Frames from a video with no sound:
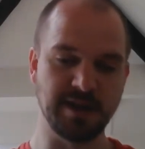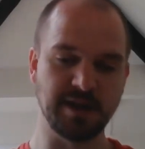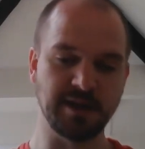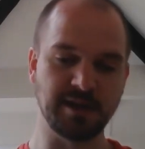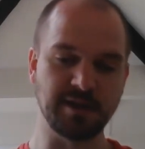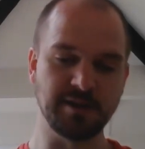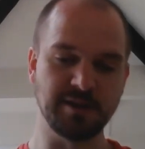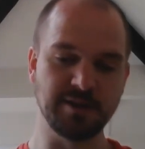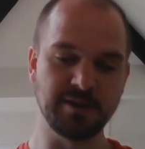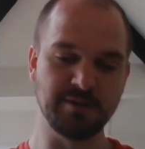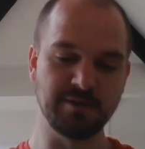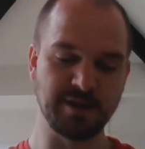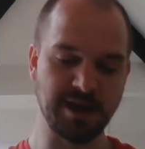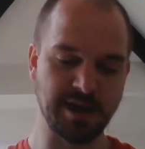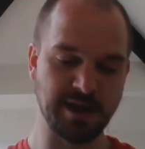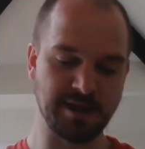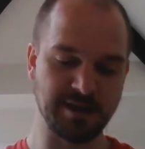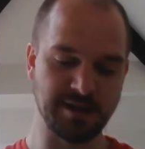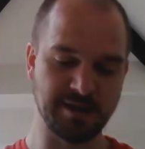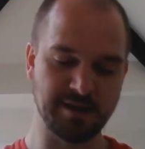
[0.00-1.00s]

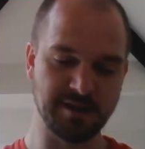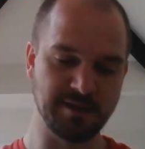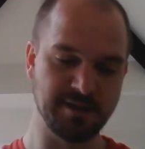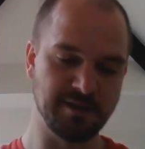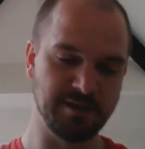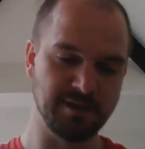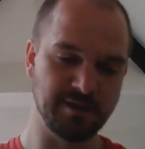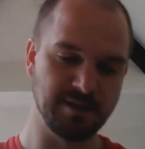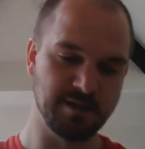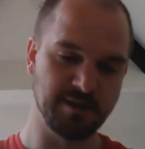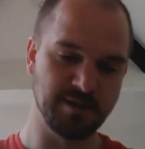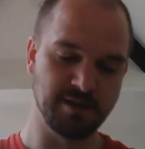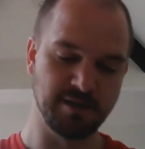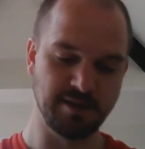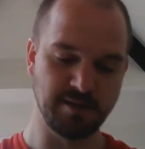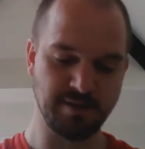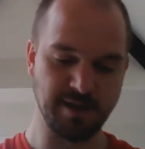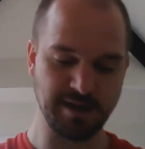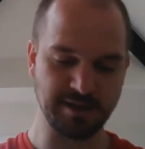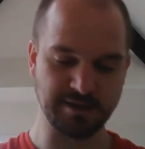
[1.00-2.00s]
including
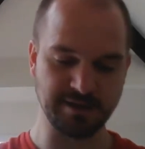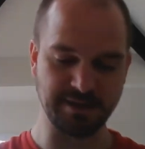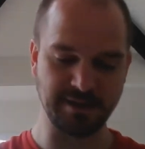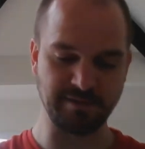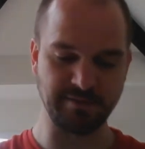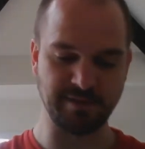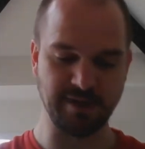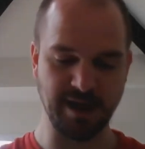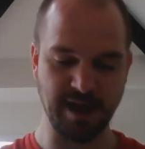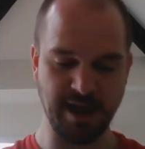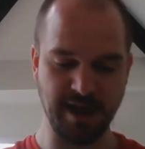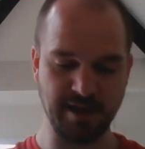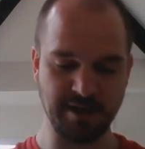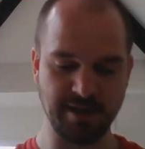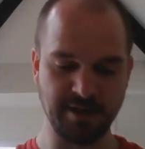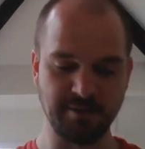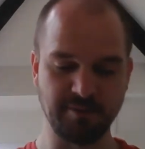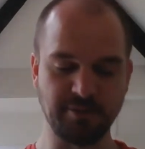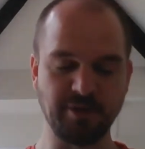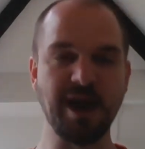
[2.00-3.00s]
who else lived there?
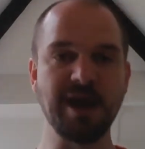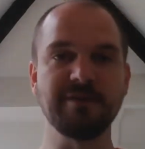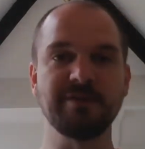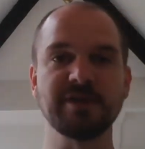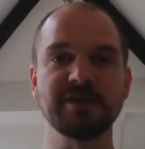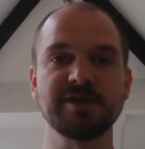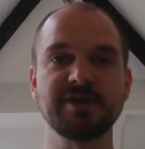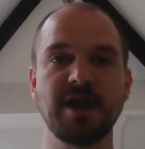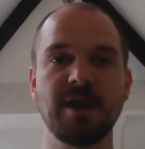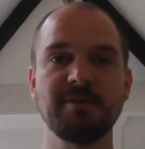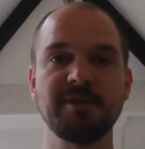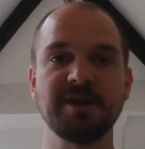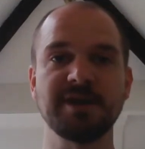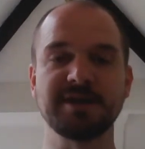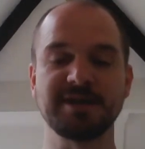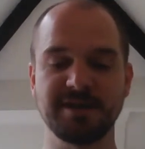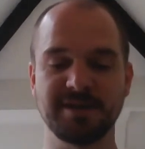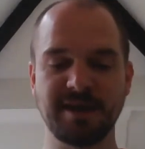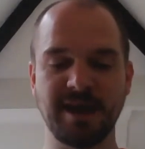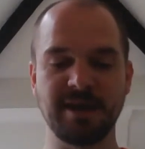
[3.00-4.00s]
Private
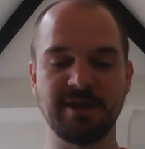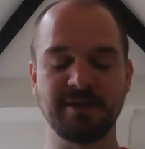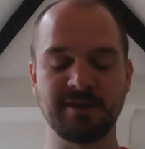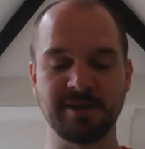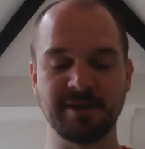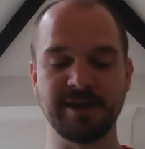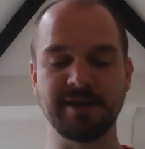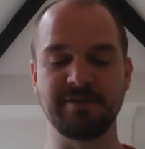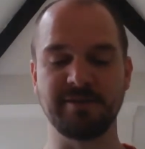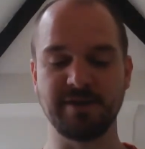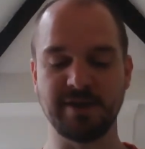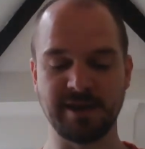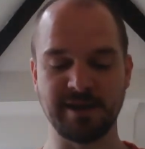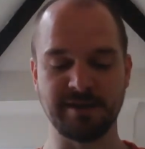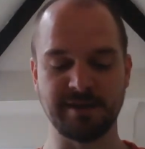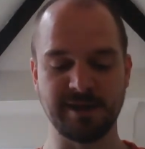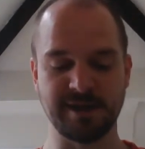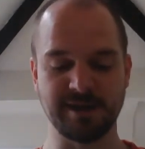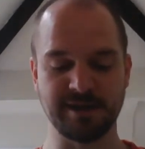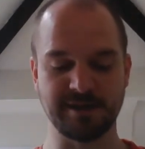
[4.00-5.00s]
Thomas. They all live
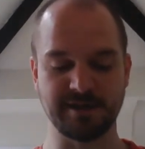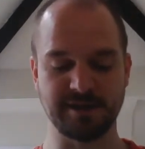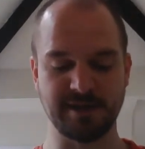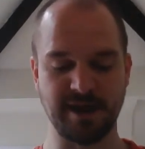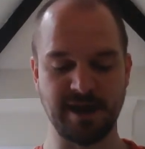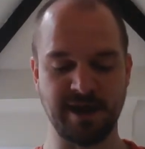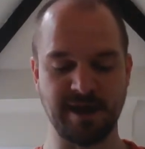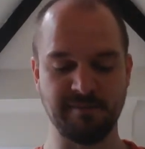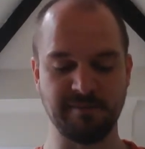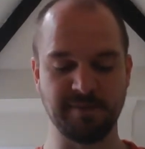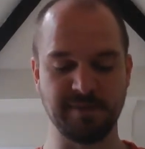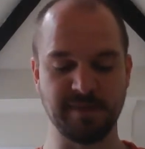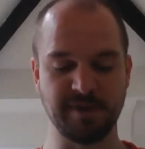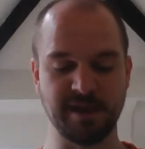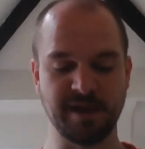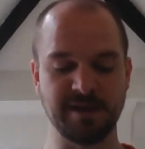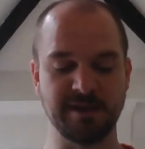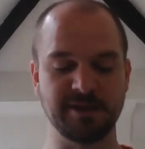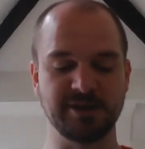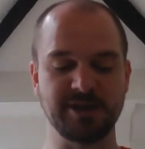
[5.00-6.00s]
at this
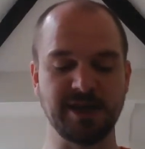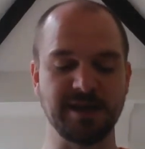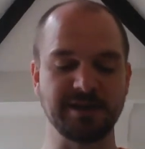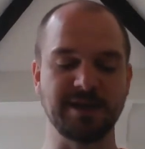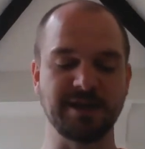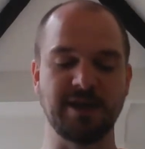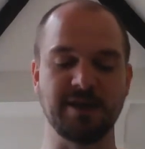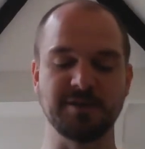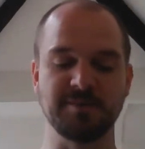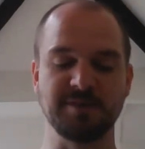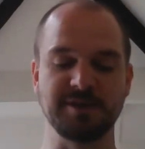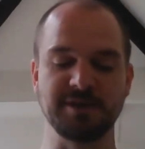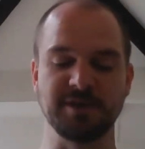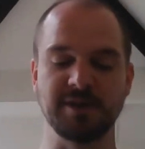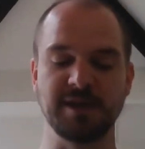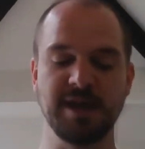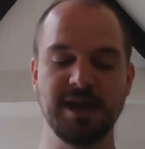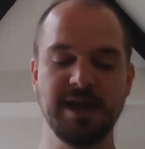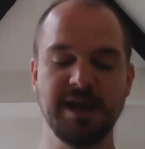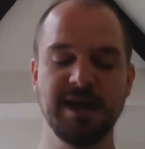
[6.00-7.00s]
at the Chelsea
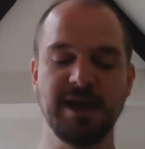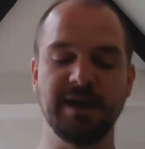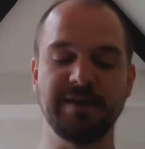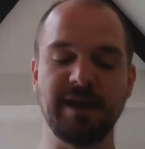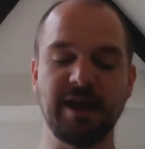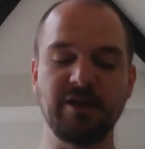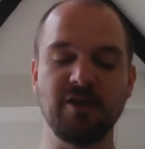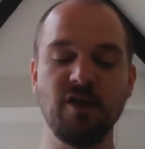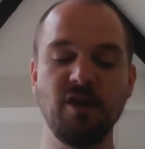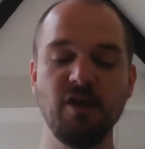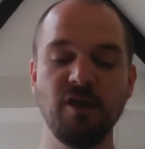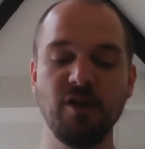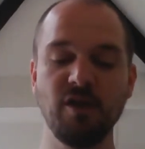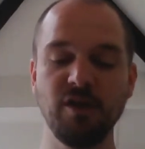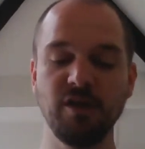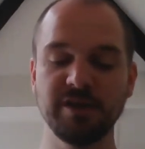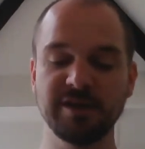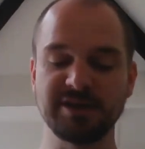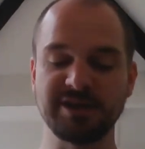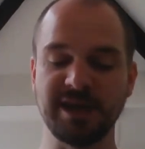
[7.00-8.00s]
Hospital, and then
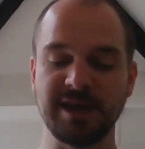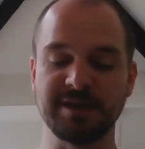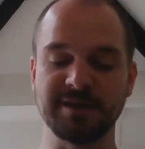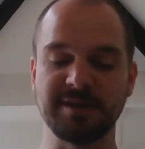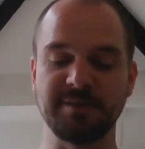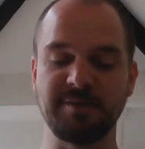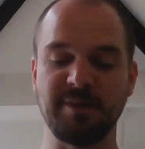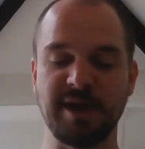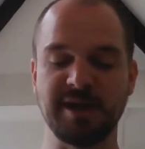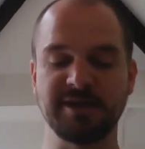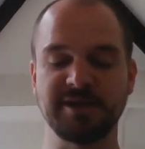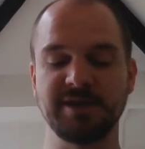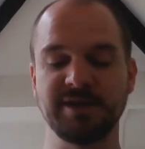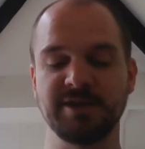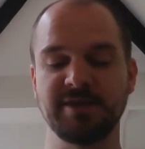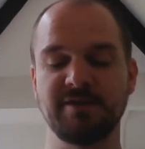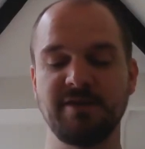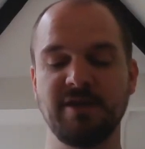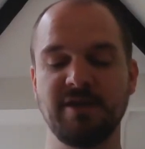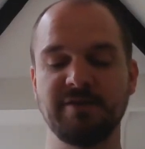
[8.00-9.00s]
all the Chelsea
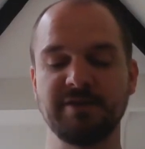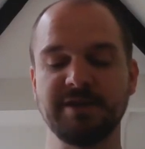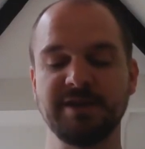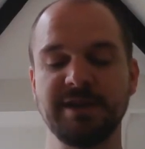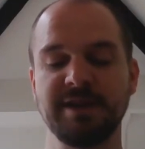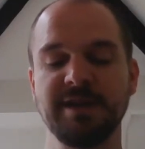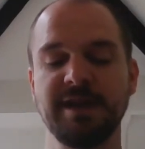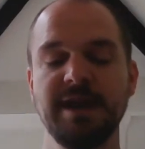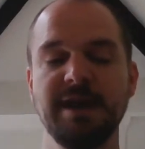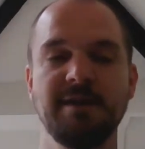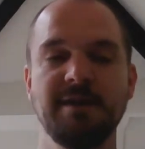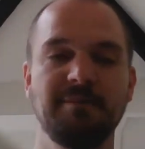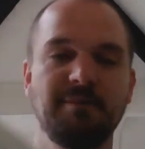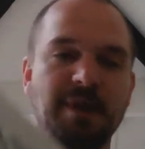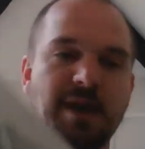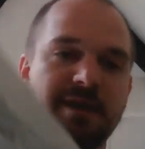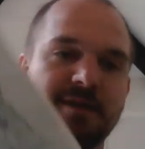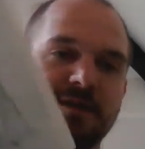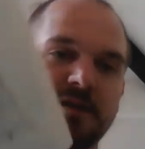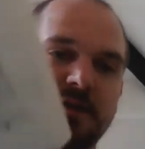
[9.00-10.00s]
pensioners are overseen by